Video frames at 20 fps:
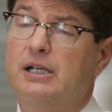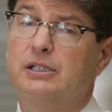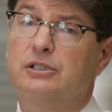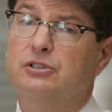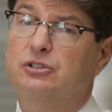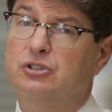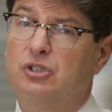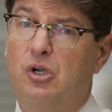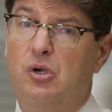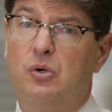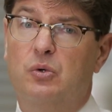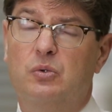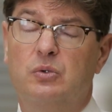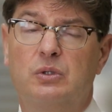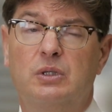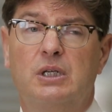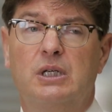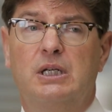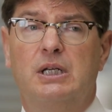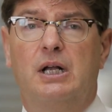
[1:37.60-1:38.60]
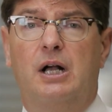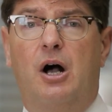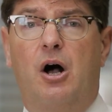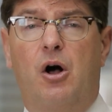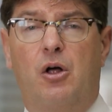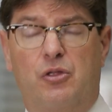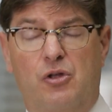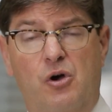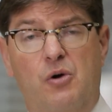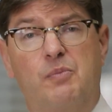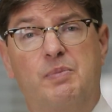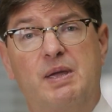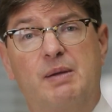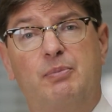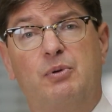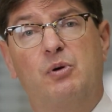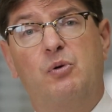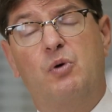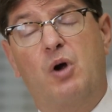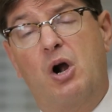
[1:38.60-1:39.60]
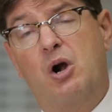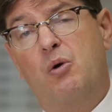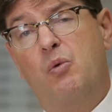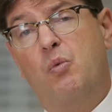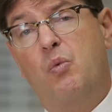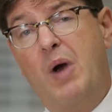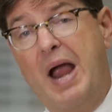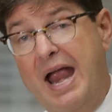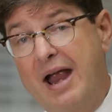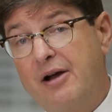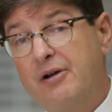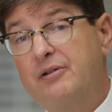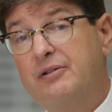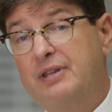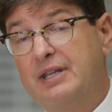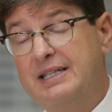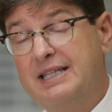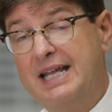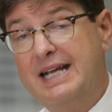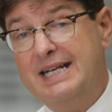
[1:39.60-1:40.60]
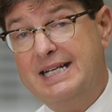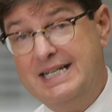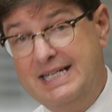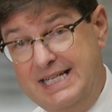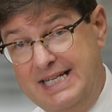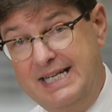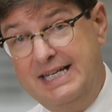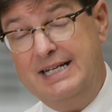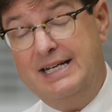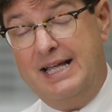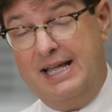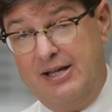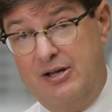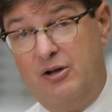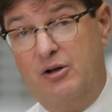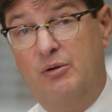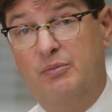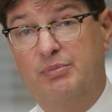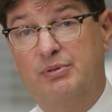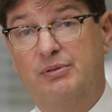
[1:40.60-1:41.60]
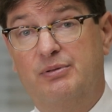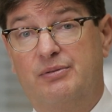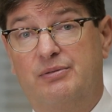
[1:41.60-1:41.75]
So although people are aware that they need help,